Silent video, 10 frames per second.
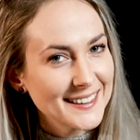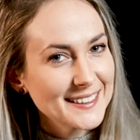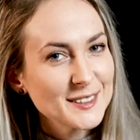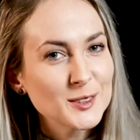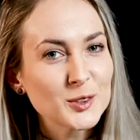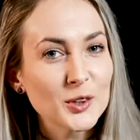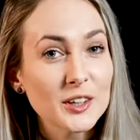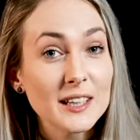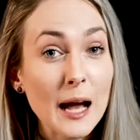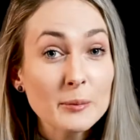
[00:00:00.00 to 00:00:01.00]
In this
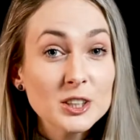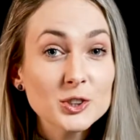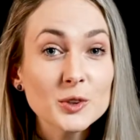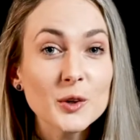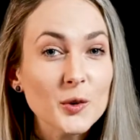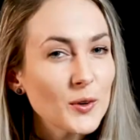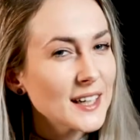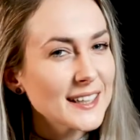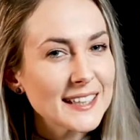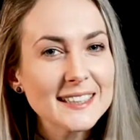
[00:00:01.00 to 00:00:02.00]
tutorial, I'm going to show you a
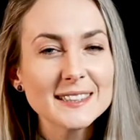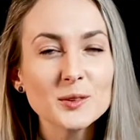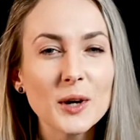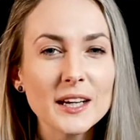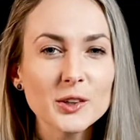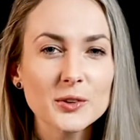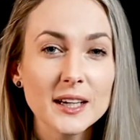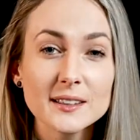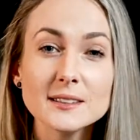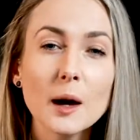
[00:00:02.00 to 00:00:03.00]
quick and easy way to
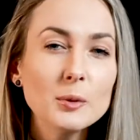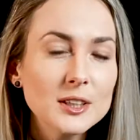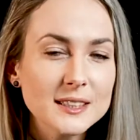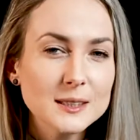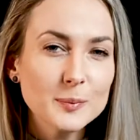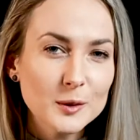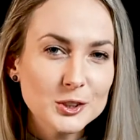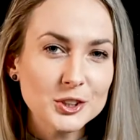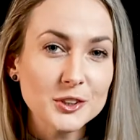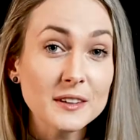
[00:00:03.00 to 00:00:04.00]
create a double
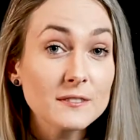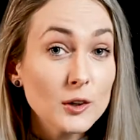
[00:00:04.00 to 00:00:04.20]
exposure in